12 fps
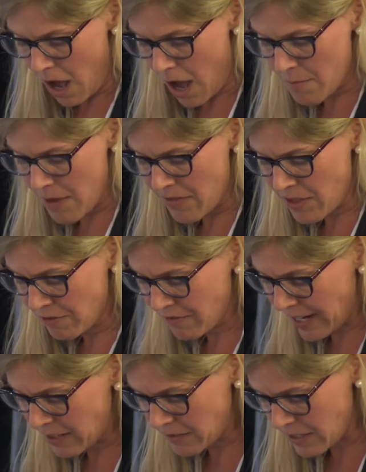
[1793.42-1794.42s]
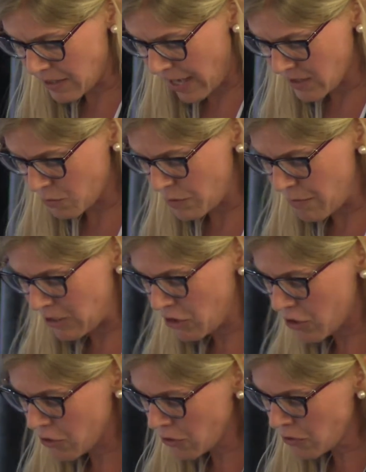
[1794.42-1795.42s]
And then finally, as we
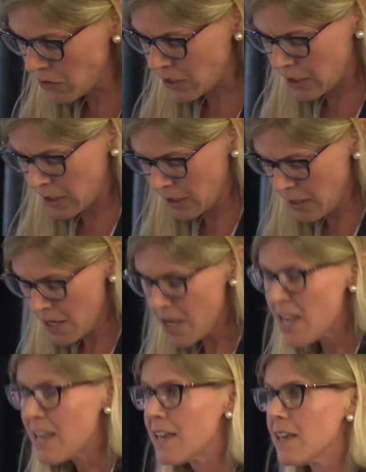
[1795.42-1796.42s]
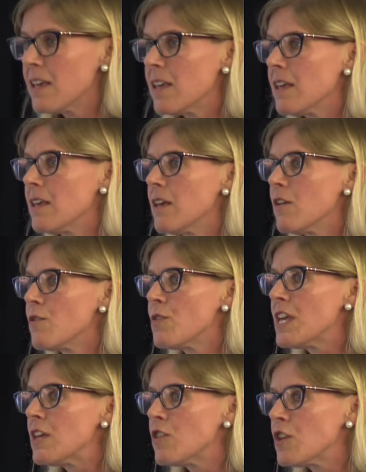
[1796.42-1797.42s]
mentioned earlier,
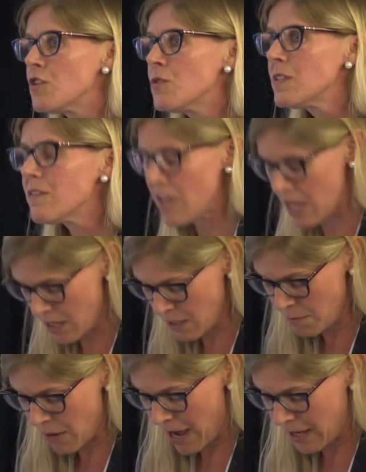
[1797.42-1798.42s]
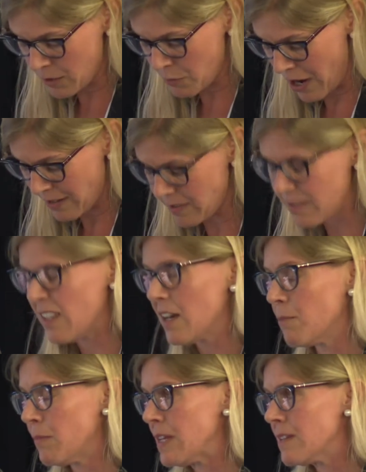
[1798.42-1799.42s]
the use of in-bond processing
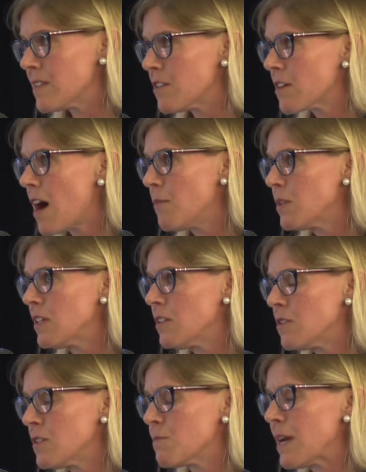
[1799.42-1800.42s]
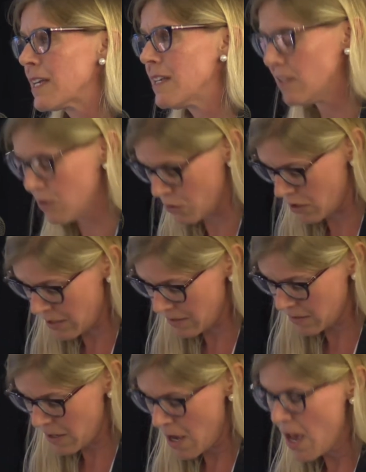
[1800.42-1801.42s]
companies that are commonly known as
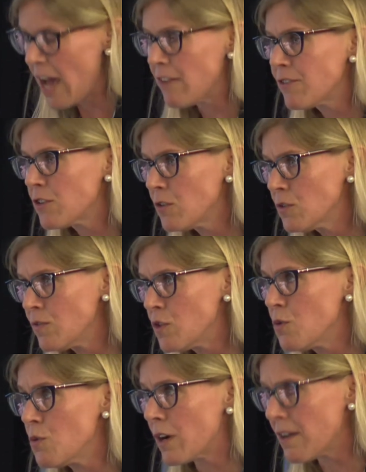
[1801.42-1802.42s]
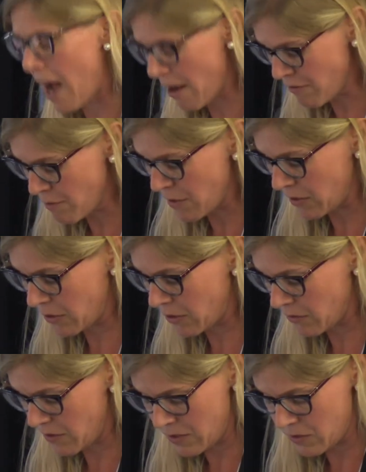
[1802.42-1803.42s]
Maquiladoras. And for those of you who are not
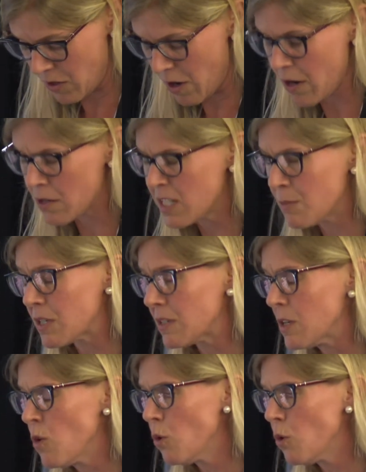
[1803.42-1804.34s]
familiar, these are typically